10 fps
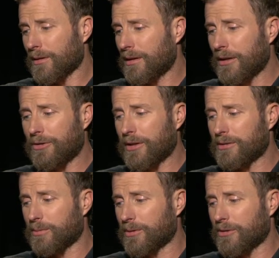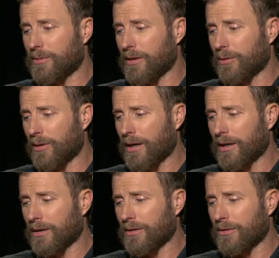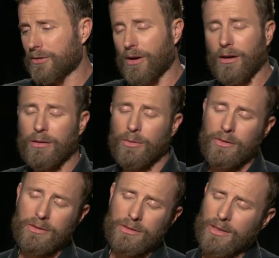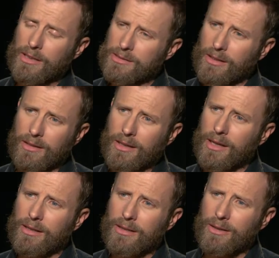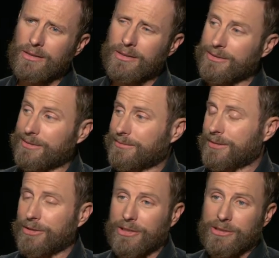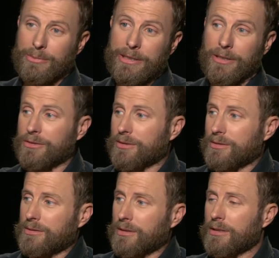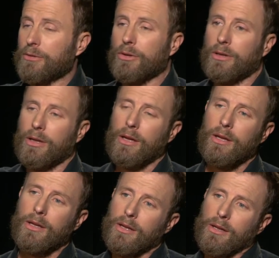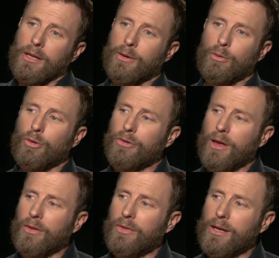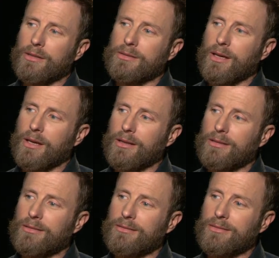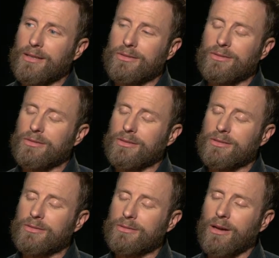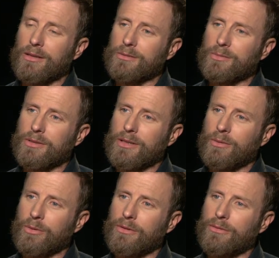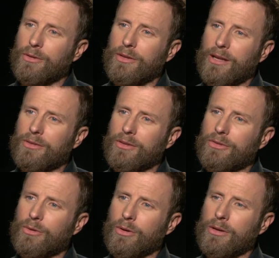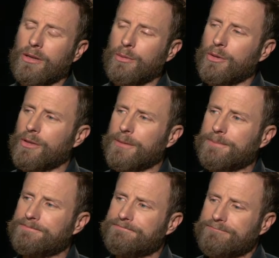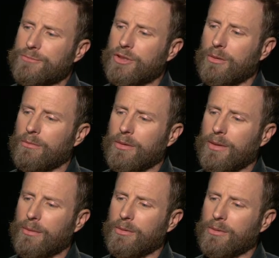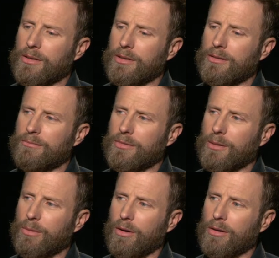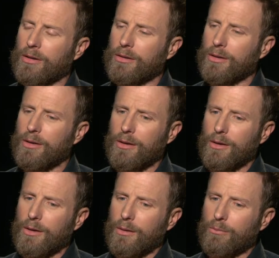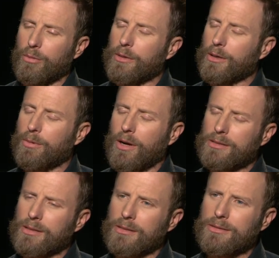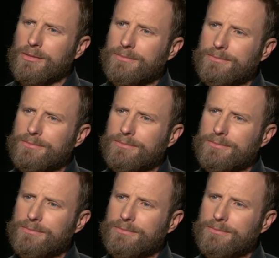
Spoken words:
Getting a chance to participate in the writing of a song of the movie is just icing on the cake, you know, and just getting a chance to be here as it's delivered and rolls out. That is a that's just awesome because I really feel attached to the story and the movie, and so I'm happy to be kind of part of the premiere process.